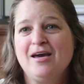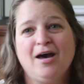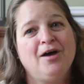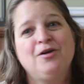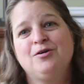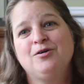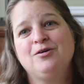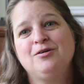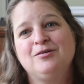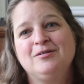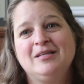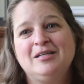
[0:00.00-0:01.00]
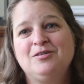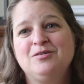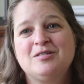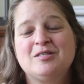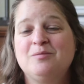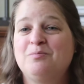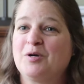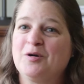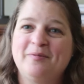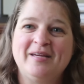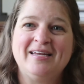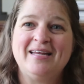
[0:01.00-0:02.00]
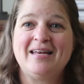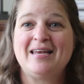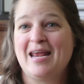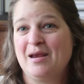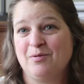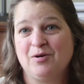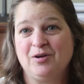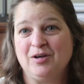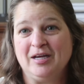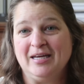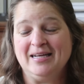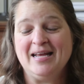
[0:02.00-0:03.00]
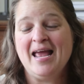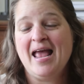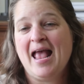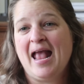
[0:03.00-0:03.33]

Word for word: cutter little suburban neighborhood.